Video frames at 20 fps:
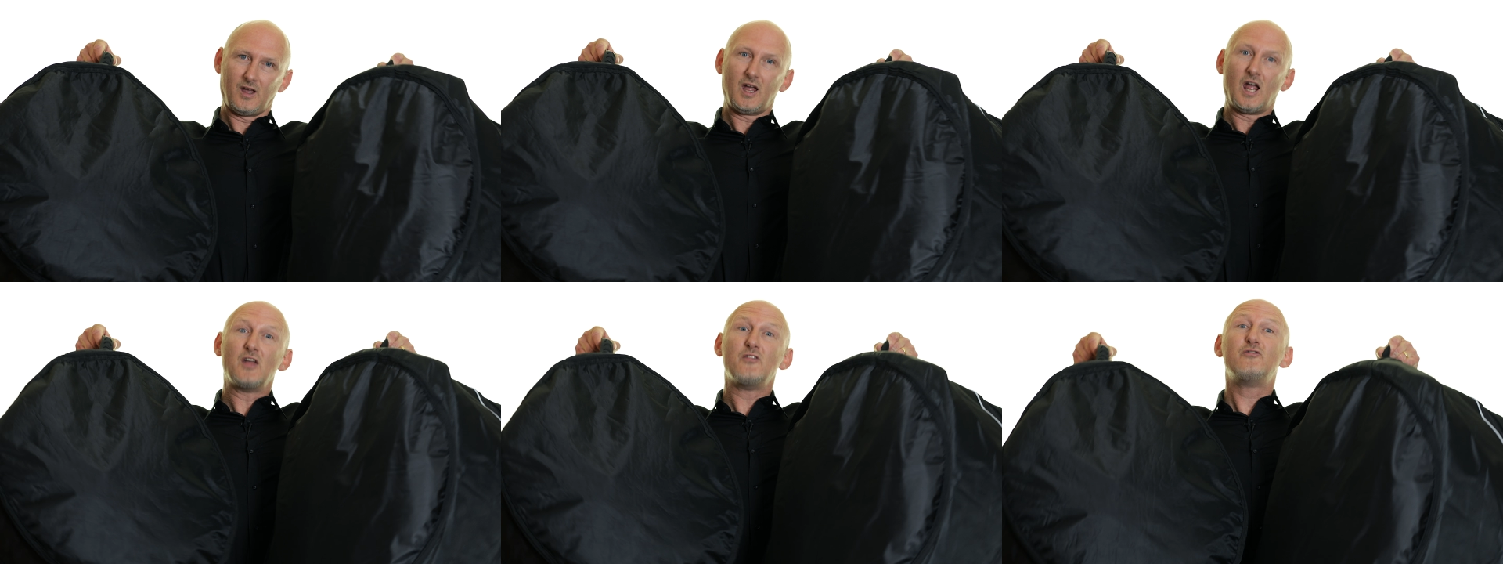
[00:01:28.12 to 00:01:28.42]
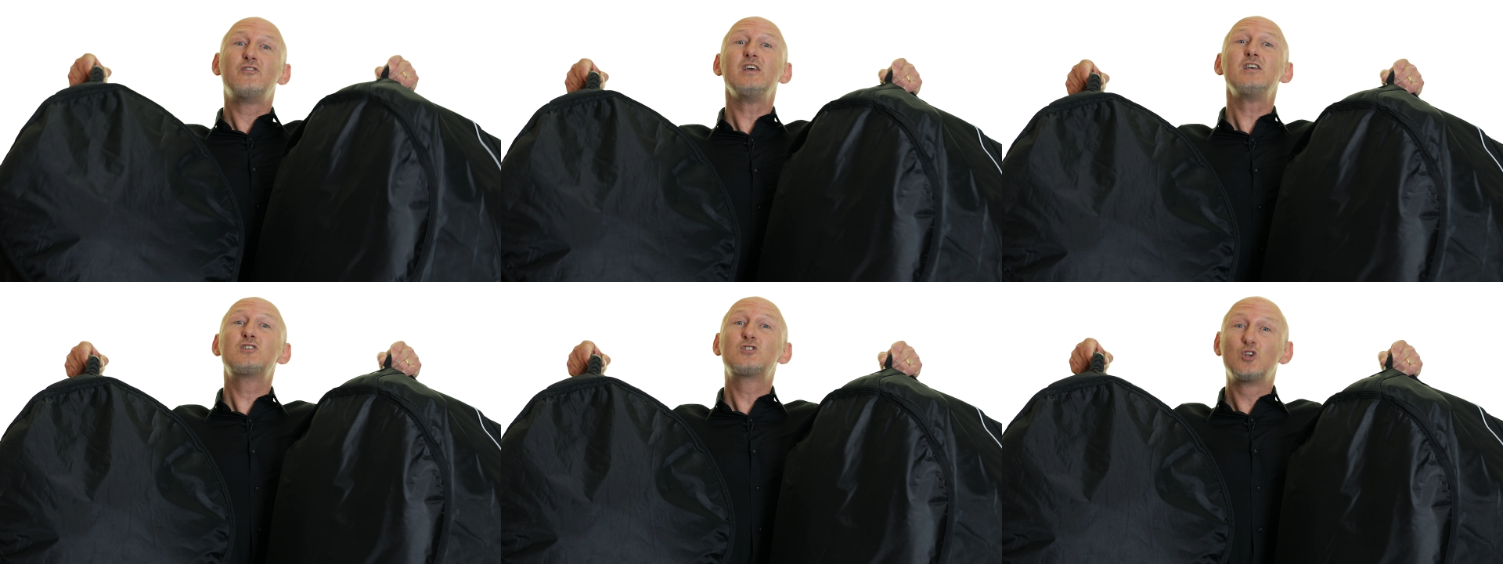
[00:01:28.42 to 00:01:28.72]
In
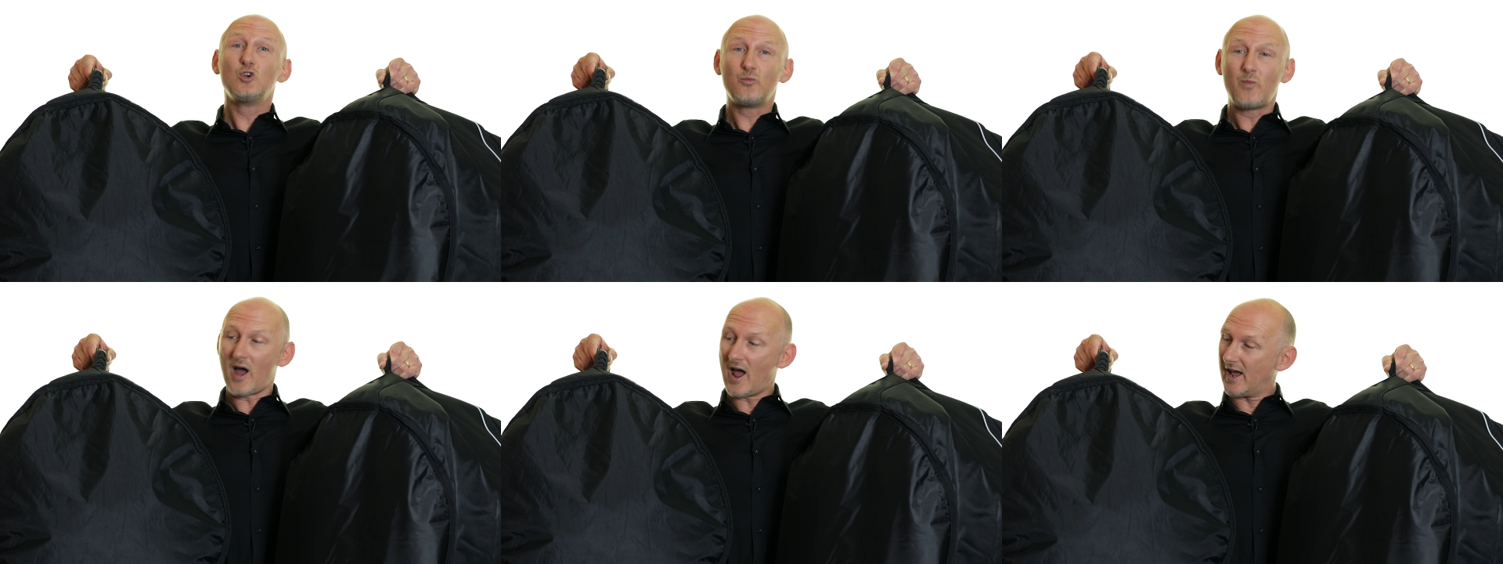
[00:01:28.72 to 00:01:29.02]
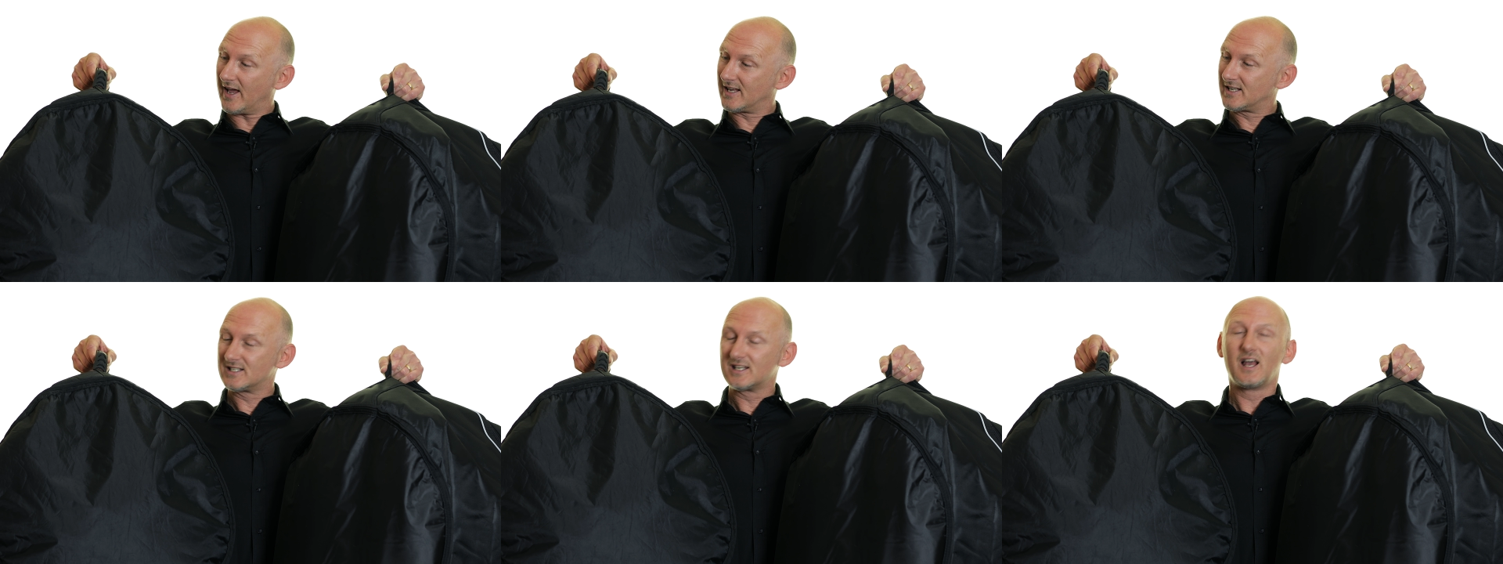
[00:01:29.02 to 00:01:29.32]
these two
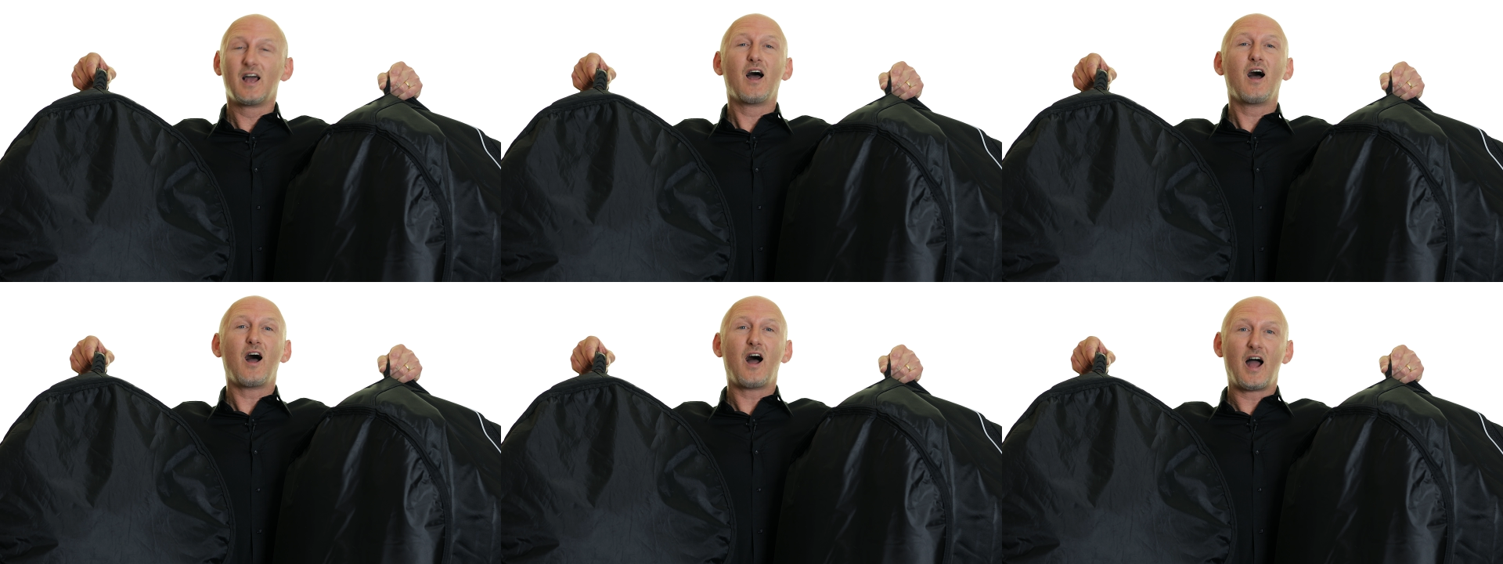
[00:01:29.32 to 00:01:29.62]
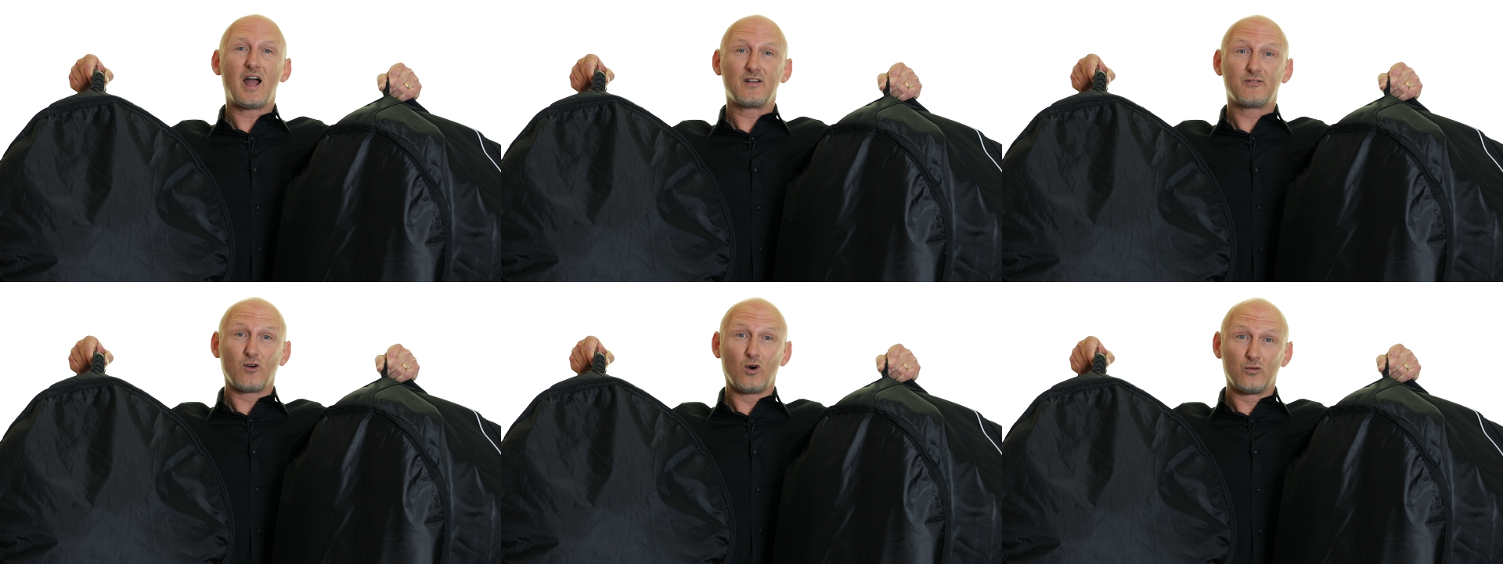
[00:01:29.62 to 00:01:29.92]
bags, I have